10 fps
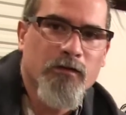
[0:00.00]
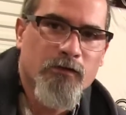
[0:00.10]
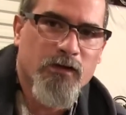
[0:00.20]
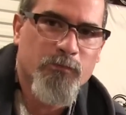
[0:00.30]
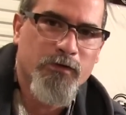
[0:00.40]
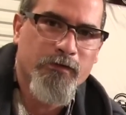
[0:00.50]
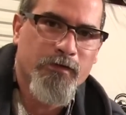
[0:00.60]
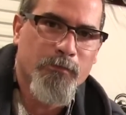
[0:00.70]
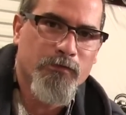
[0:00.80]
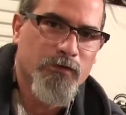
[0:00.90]
That's pretty
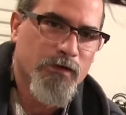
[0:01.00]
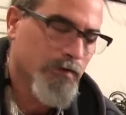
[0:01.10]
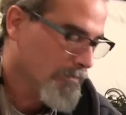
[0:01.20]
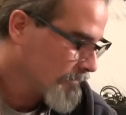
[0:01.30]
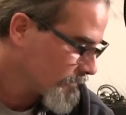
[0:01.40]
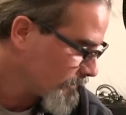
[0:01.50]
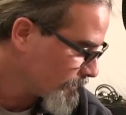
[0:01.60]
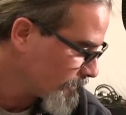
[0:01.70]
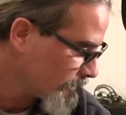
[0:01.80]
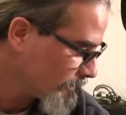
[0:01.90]
simple.
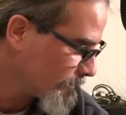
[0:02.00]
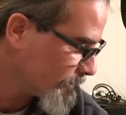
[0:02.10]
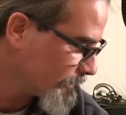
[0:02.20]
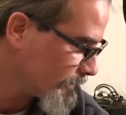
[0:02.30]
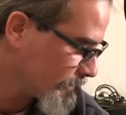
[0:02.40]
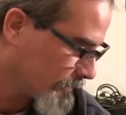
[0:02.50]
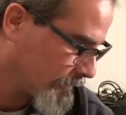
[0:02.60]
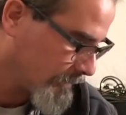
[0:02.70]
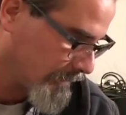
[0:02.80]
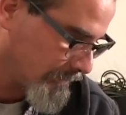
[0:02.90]
So I'm gonna
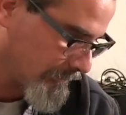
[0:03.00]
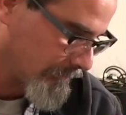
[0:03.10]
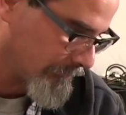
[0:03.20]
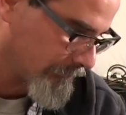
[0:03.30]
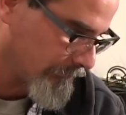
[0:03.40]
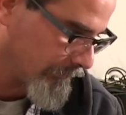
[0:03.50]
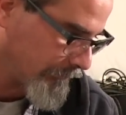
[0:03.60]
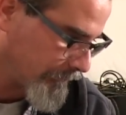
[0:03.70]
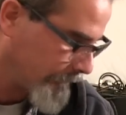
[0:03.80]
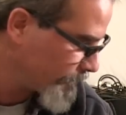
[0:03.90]
go ahead and get the
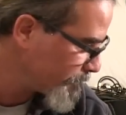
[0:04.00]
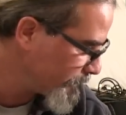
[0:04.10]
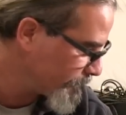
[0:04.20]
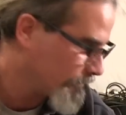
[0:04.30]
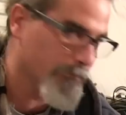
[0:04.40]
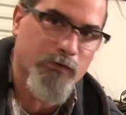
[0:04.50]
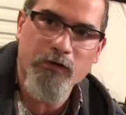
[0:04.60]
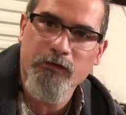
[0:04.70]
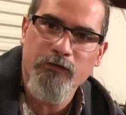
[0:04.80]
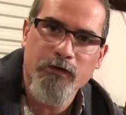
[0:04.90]
rest of these pieces
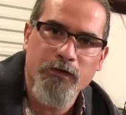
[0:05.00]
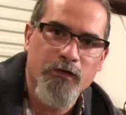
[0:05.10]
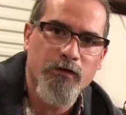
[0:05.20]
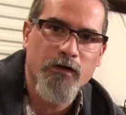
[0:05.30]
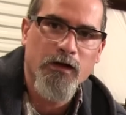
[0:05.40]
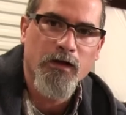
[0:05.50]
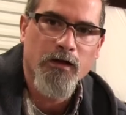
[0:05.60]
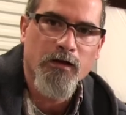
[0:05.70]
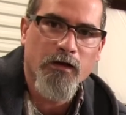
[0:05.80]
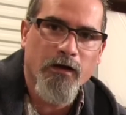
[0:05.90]
parts on here
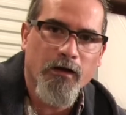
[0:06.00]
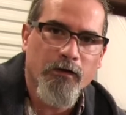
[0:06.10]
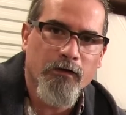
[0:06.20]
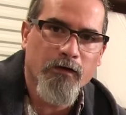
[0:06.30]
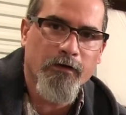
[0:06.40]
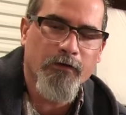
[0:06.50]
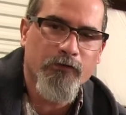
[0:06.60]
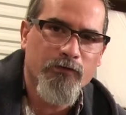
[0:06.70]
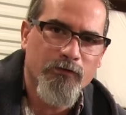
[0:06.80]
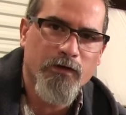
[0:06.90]
and uh, I'll
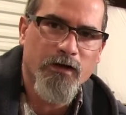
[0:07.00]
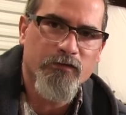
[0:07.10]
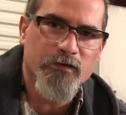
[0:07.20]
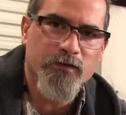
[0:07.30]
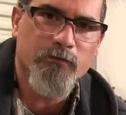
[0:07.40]
see you guys in a